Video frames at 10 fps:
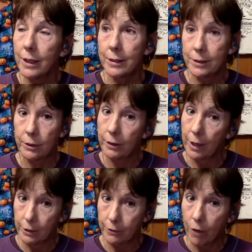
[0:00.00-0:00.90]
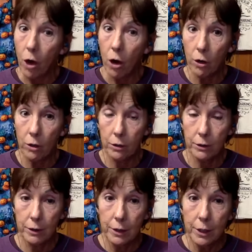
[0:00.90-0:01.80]
until last fall.
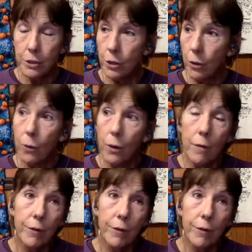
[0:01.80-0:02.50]
So